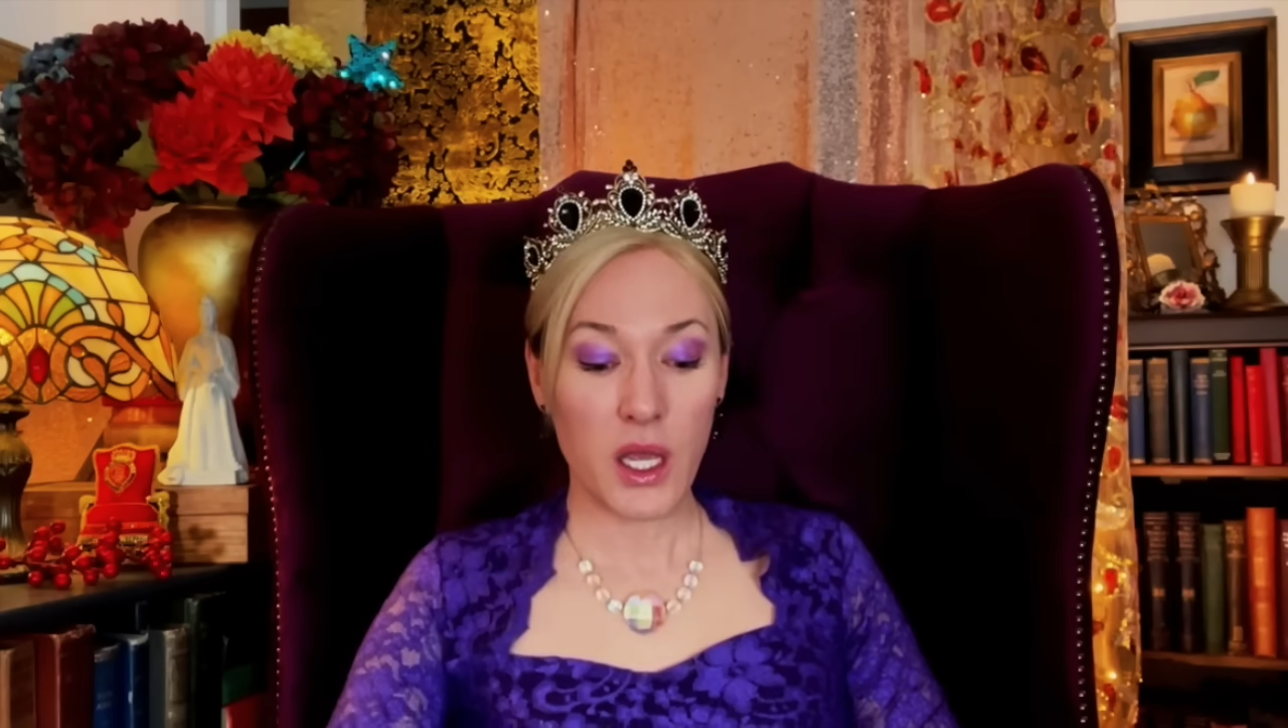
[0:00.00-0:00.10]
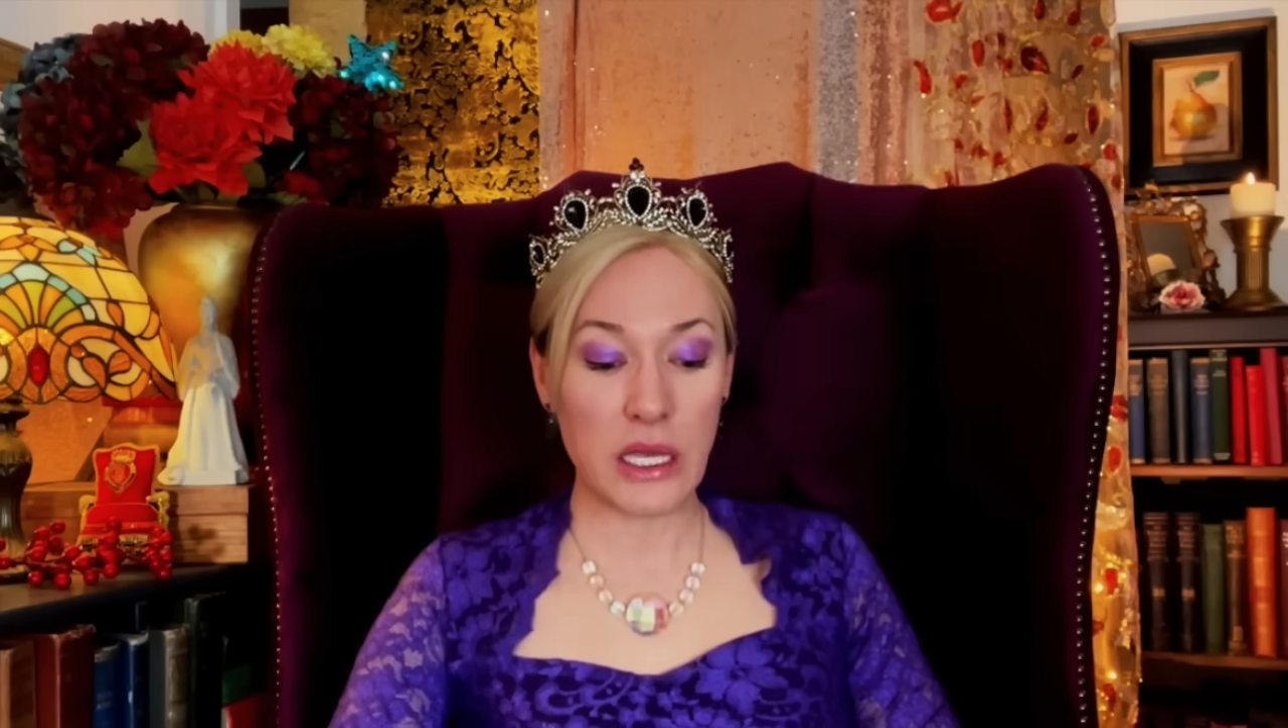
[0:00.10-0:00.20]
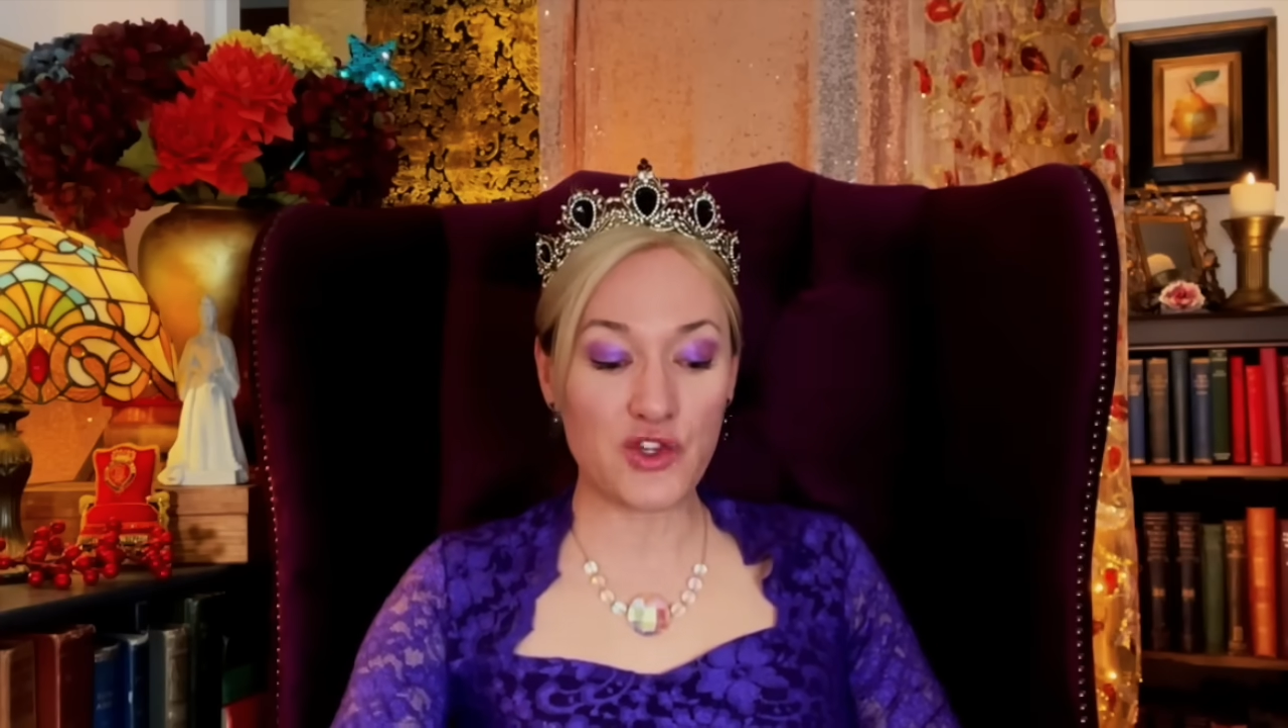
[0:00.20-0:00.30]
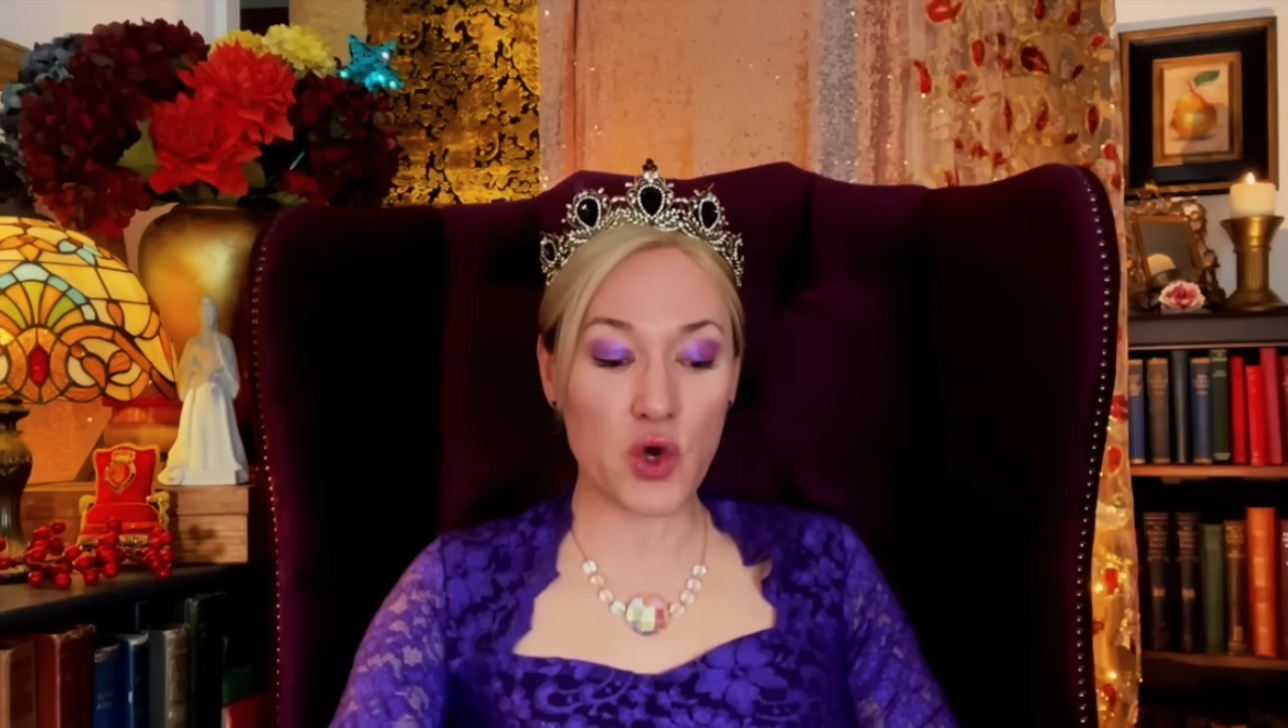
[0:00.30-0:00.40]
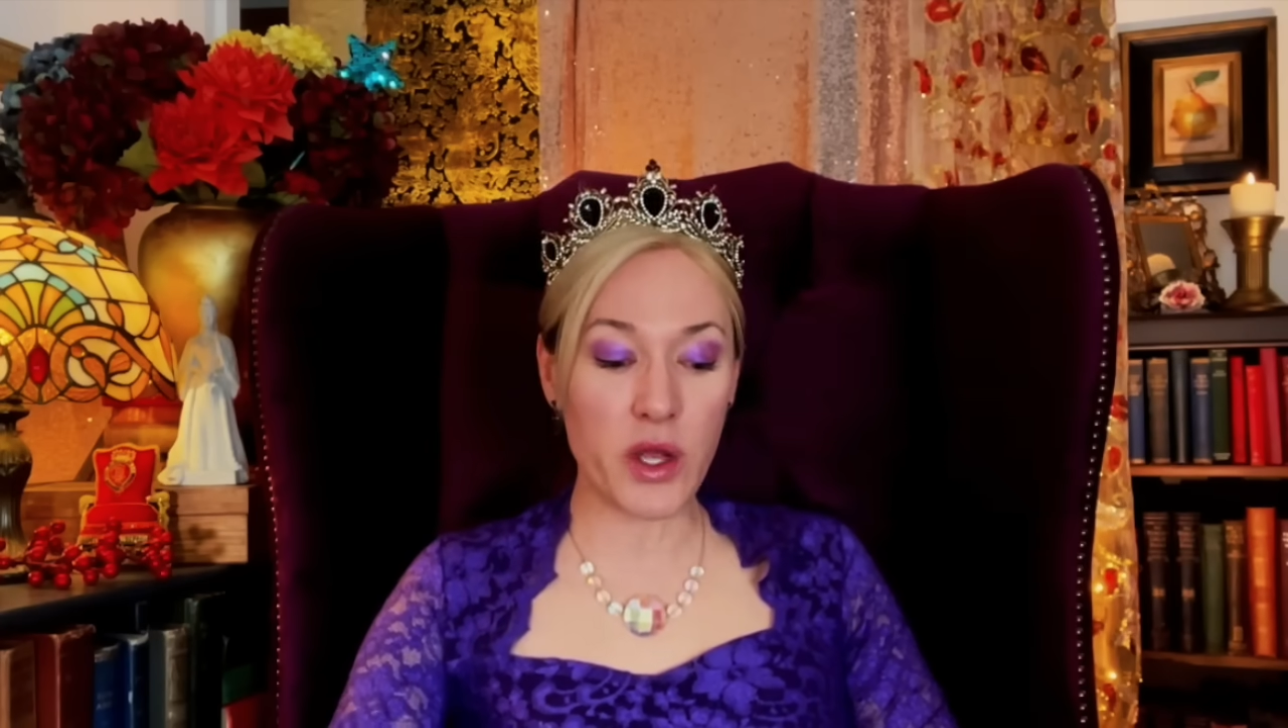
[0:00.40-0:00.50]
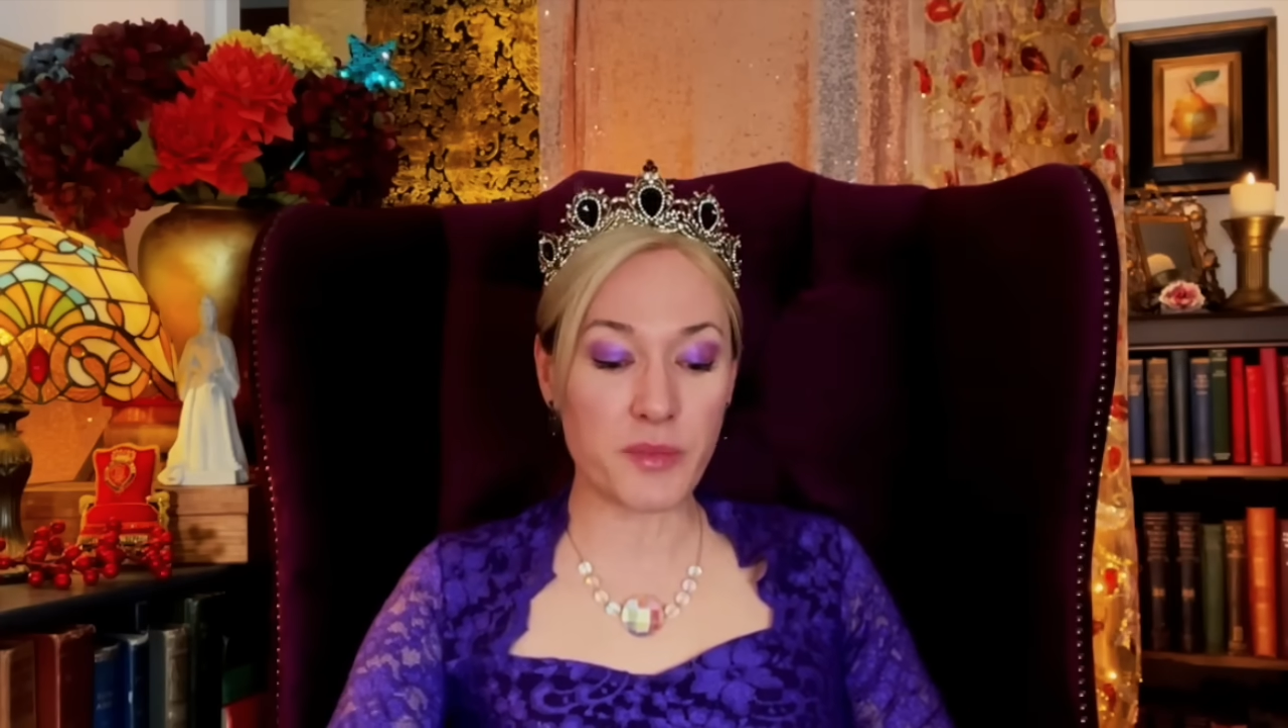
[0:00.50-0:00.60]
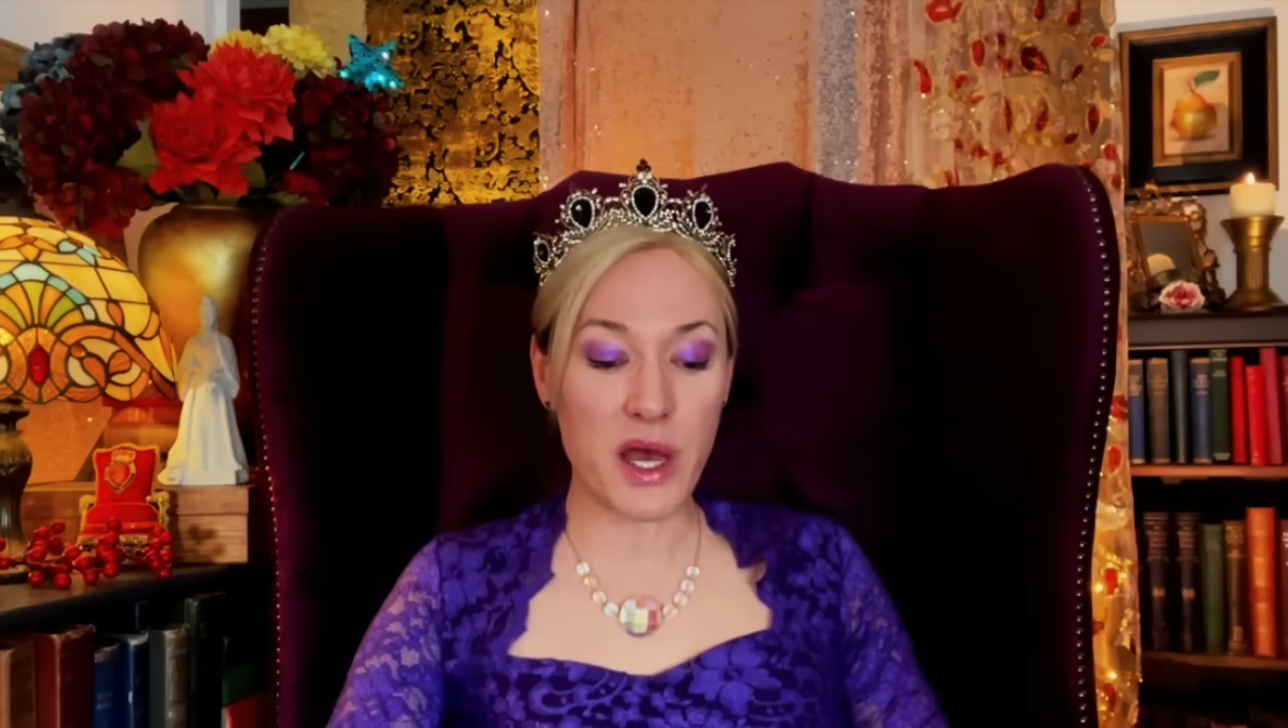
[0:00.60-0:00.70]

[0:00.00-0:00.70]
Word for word: enjoyed